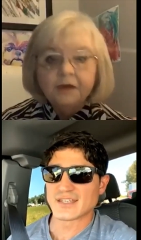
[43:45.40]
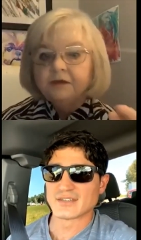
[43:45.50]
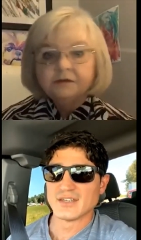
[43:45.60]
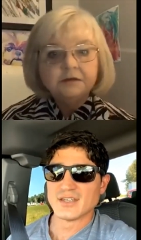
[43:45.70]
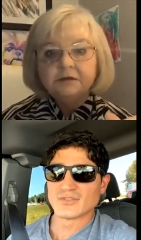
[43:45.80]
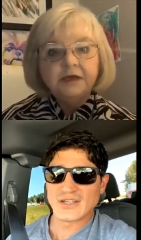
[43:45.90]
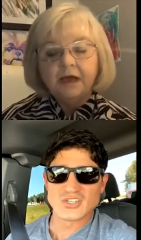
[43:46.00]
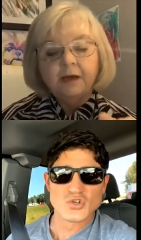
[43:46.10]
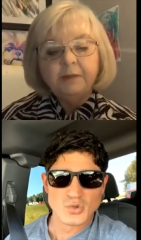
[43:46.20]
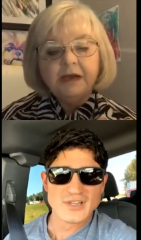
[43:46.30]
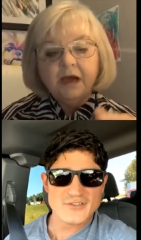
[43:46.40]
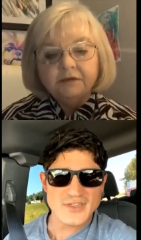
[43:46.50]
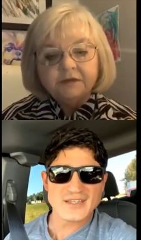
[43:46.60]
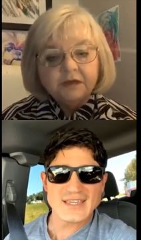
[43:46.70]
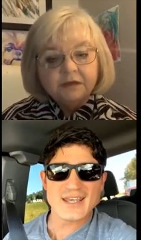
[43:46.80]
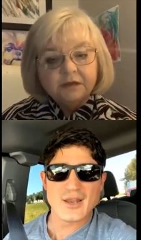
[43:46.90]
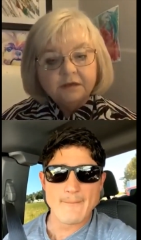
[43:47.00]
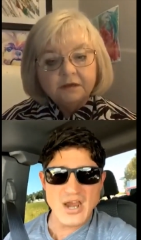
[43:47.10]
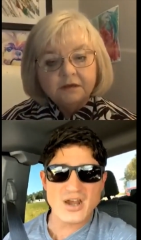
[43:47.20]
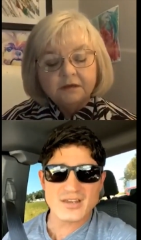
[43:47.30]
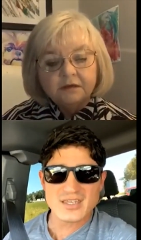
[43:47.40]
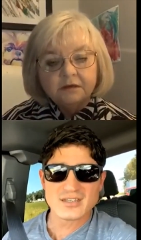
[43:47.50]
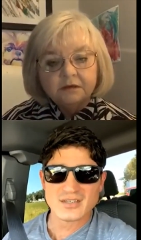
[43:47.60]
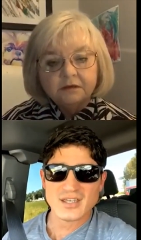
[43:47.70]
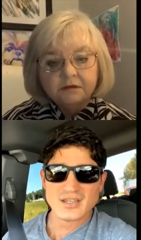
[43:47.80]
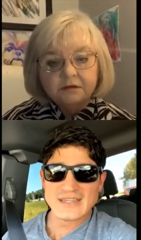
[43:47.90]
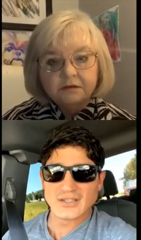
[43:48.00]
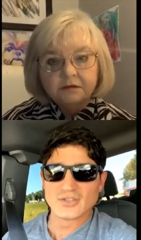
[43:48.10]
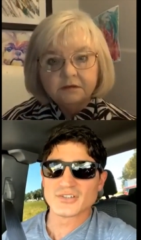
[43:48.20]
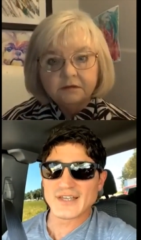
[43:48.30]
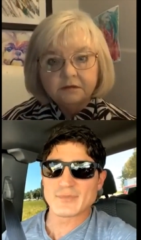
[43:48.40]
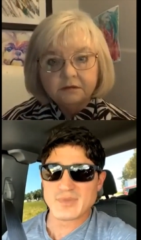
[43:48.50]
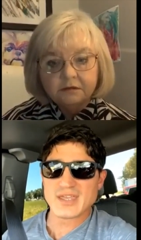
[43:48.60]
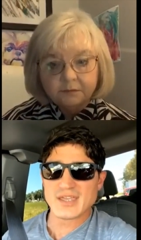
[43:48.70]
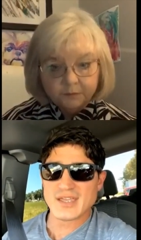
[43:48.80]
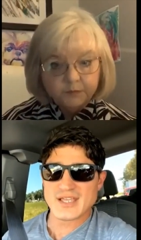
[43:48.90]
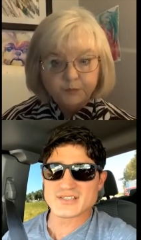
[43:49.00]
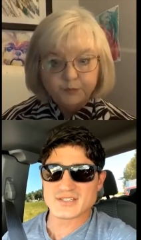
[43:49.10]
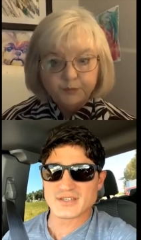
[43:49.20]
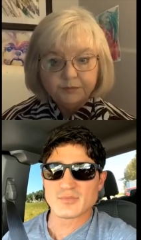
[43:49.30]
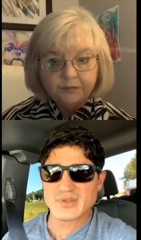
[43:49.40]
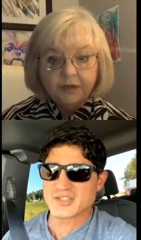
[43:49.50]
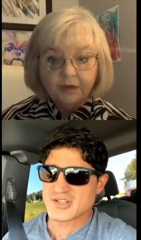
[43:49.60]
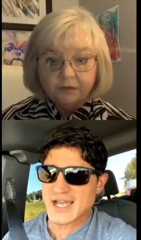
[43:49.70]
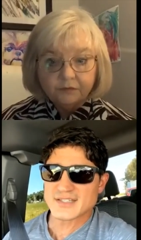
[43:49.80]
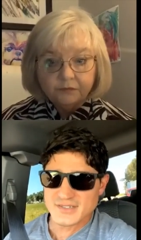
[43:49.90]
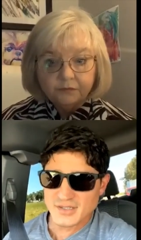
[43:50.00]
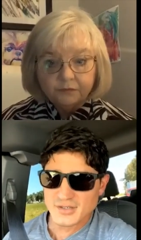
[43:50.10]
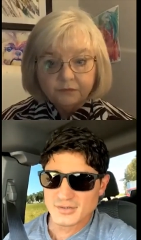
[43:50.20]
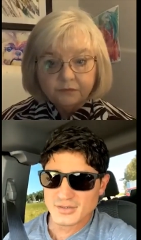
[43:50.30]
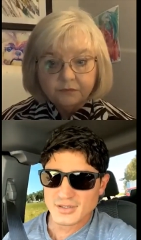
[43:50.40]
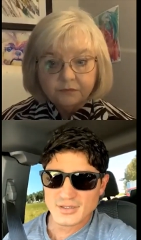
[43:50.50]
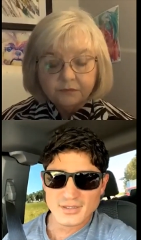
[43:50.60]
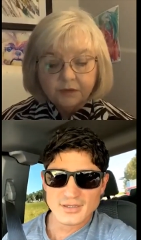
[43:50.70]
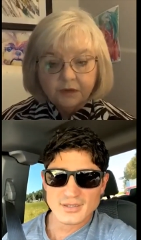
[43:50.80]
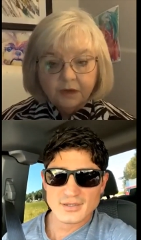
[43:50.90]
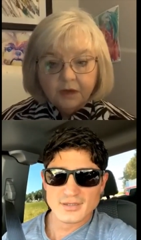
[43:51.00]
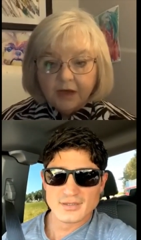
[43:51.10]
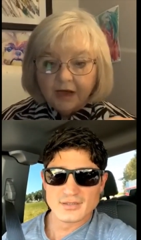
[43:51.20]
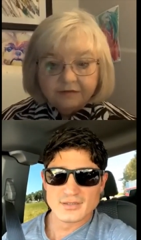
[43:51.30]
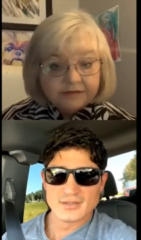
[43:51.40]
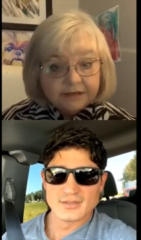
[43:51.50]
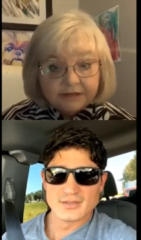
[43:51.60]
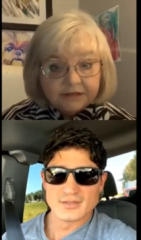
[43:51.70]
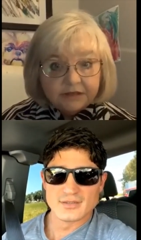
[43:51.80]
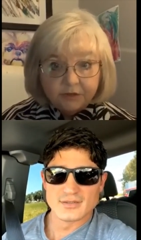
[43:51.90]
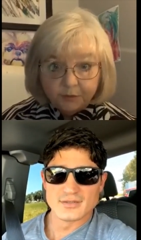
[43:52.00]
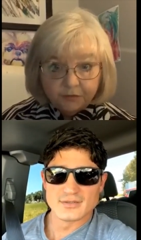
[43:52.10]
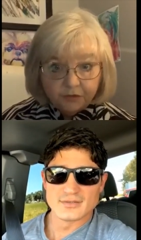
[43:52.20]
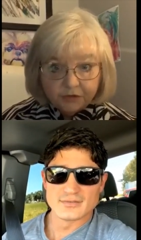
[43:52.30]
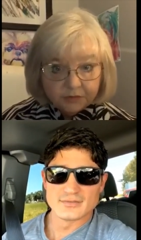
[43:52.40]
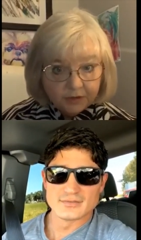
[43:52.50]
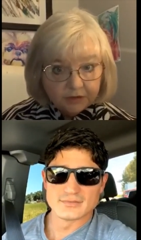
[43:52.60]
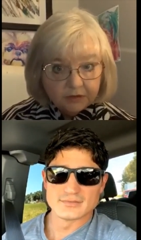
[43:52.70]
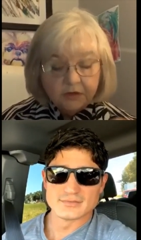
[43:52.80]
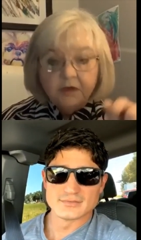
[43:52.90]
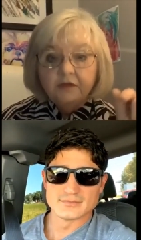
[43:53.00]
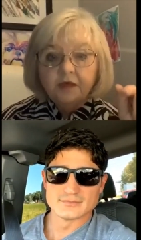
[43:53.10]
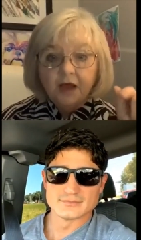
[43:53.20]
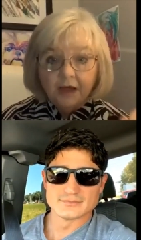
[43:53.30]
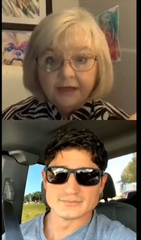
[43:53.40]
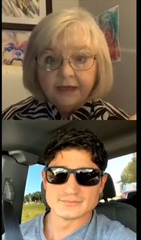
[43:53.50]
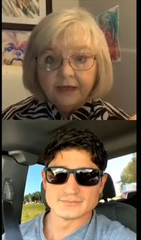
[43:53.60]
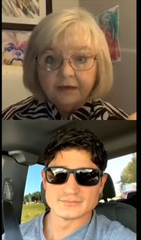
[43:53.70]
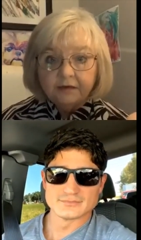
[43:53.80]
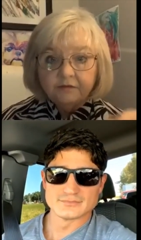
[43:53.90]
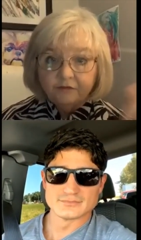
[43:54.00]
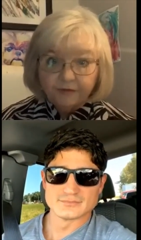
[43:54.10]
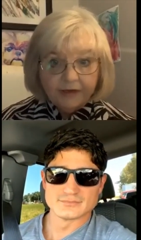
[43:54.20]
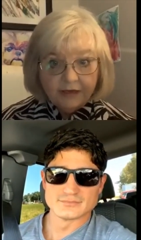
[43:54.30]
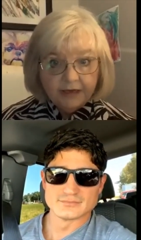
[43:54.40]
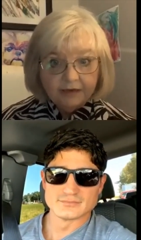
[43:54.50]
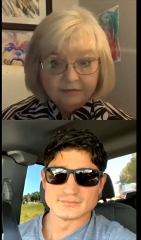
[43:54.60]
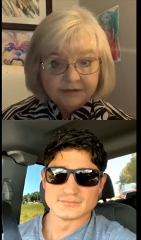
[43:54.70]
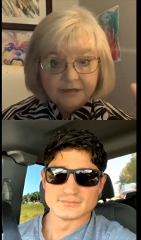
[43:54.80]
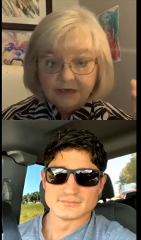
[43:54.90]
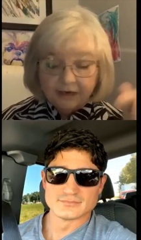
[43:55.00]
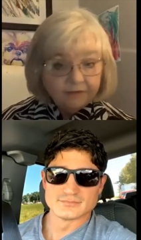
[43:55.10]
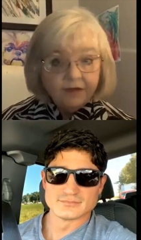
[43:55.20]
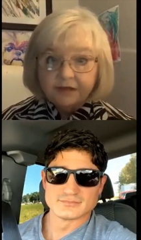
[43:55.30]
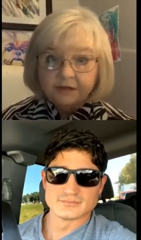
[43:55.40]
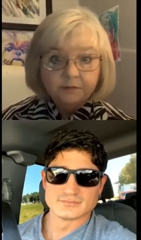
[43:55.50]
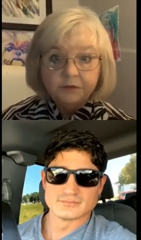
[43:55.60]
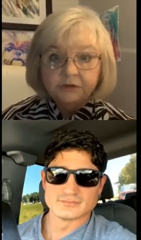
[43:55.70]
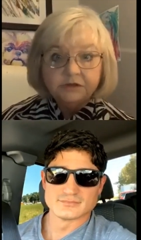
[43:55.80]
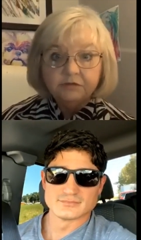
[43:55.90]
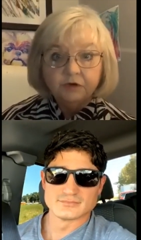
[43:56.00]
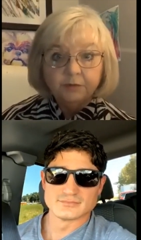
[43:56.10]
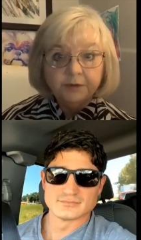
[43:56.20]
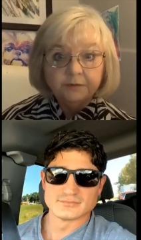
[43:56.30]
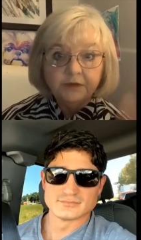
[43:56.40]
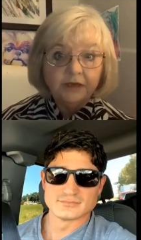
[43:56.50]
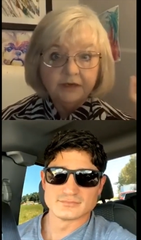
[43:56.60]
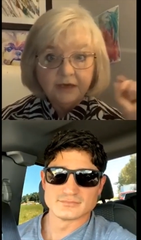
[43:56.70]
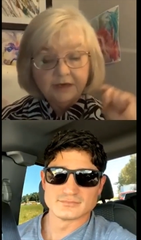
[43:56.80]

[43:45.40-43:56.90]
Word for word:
Speaker 1: Yeah, like, do you I mean, really I, think that an American that looks like me is going to be yeah. attracted to you?
Speaker 2: I've said this to you before as well that I get fake accounts, and I've had them using Robert, and and I